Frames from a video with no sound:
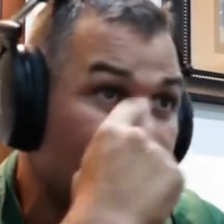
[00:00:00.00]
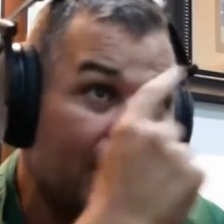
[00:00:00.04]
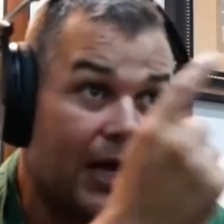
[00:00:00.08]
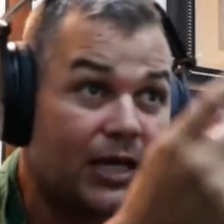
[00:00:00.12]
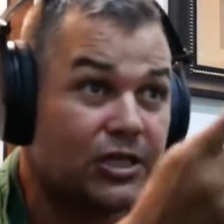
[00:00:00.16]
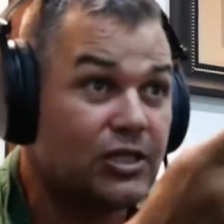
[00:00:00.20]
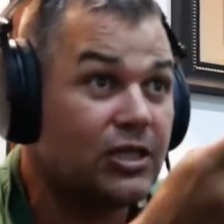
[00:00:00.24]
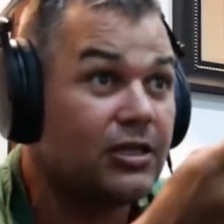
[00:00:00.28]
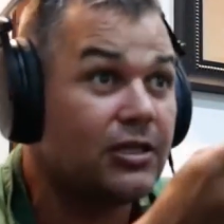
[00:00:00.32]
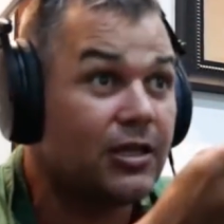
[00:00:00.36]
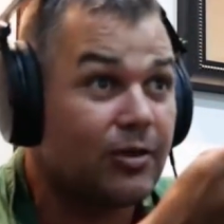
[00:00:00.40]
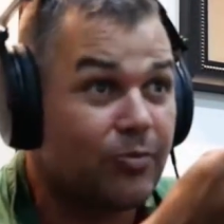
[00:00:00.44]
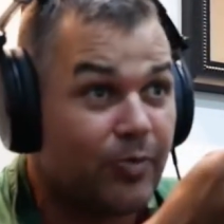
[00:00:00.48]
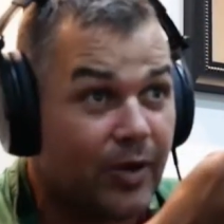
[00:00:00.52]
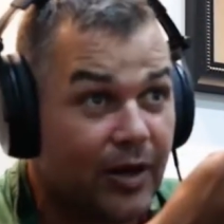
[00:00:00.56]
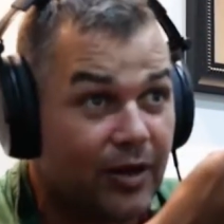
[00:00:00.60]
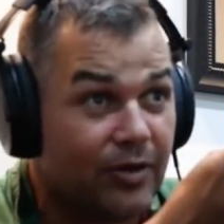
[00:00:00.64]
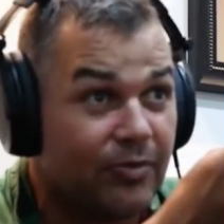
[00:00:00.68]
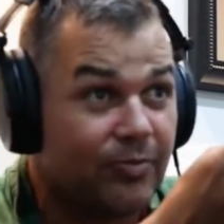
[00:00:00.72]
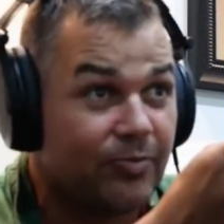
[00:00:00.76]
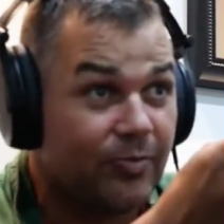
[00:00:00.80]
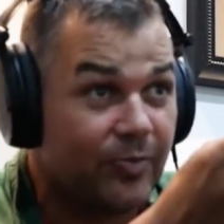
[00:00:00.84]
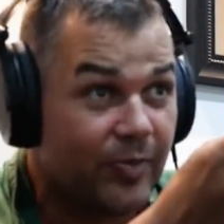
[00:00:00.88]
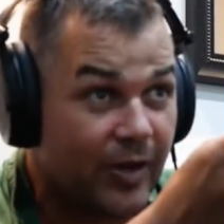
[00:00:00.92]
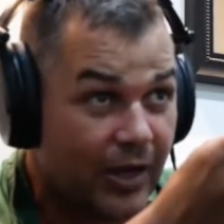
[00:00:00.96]
actually did
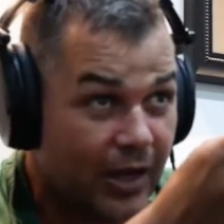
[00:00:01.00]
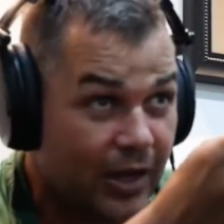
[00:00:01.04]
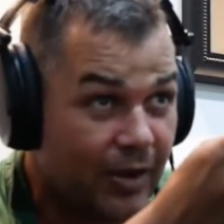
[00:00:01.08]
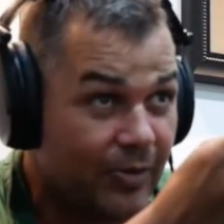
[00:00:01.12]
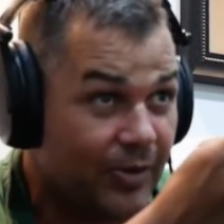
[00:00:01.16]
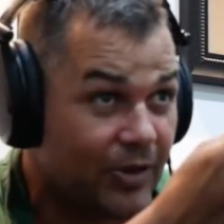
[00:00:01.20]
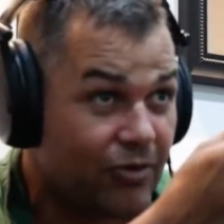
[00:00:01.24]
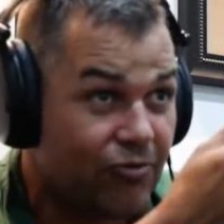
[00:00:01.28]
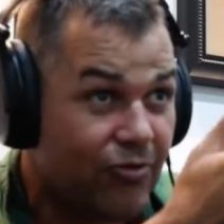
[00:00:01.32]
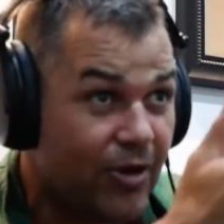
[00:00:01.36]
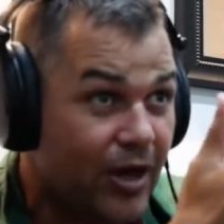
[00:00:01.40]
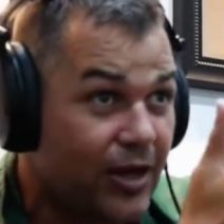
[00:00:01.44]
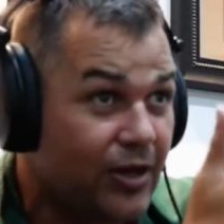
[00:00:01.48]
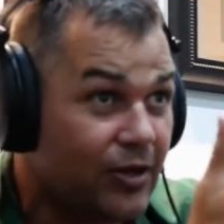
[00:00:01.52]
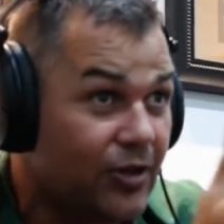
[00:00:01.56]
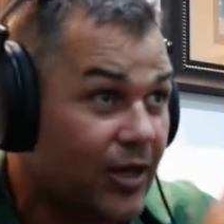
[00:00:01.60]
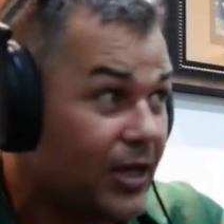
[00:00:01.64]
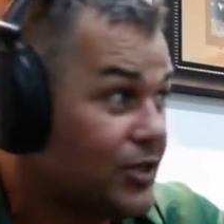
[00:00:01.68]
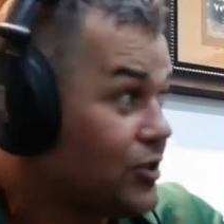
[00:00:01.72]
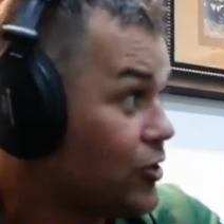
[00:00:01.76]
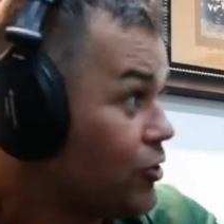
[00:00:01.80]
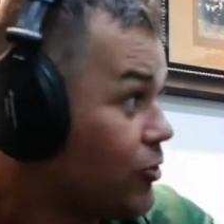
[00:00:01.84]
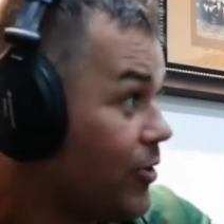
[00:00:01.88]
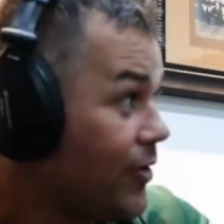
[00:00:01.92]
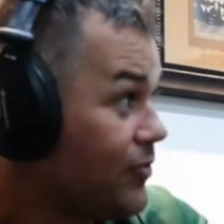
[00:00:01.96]
one, he trained
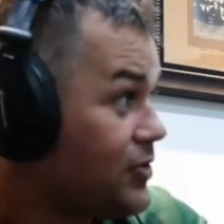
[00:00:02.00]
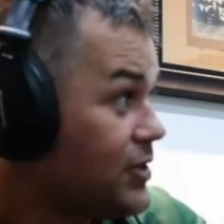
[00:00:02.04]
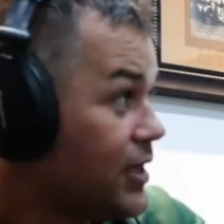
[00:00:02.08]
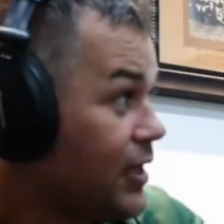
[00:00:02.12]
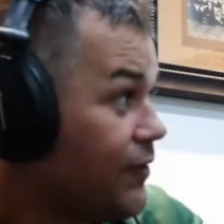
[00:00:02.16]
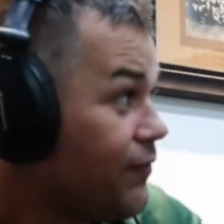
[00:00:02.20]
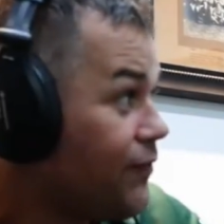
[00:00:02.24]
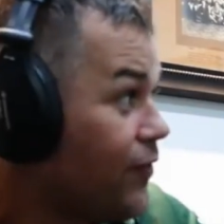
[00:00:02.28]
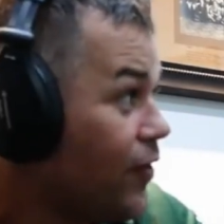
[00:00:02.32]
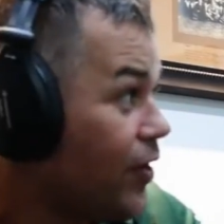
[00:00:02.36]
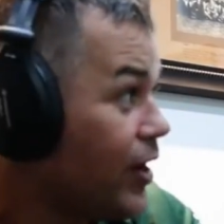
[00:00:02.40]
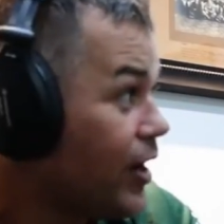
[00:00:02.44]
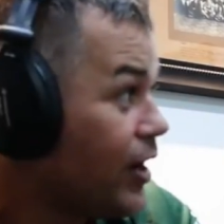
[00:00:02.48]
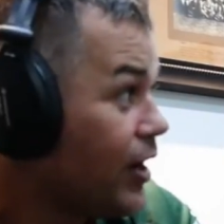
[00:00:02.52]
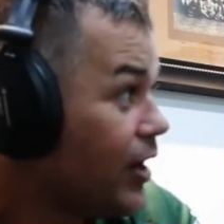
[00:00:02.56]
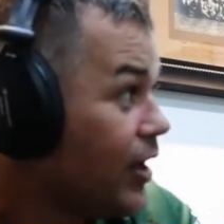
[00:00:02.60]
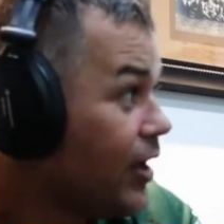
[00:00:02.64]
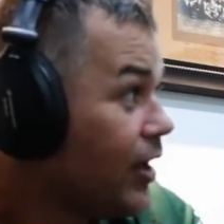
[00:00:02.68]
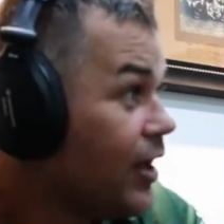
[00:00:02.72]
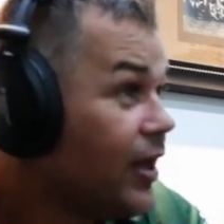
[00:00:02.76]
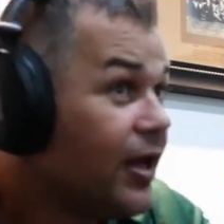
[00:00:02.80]
as a UFC fighter.